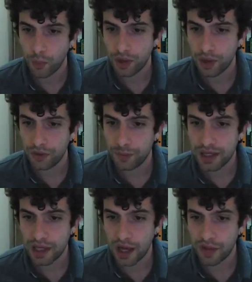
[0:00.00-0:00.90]
Will there
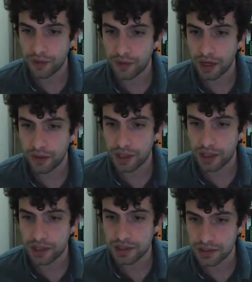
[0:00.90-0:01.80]
be other
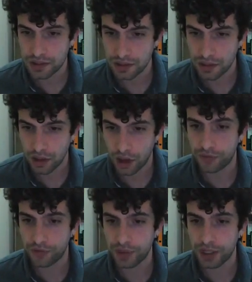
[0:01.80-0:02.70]
areas
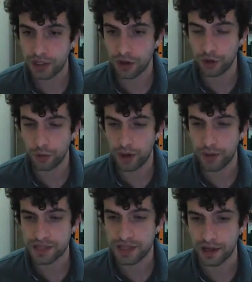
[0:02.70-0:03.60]
of Crete on your
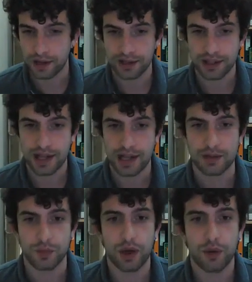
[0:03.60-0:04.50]
website?
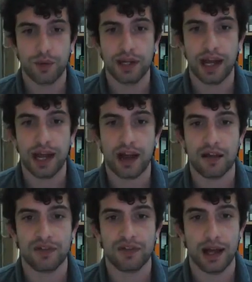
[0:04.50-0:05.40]
Yes, we already
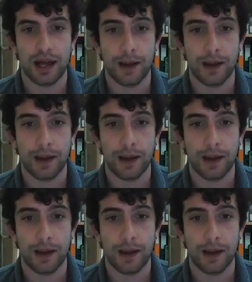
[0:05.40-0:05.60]
have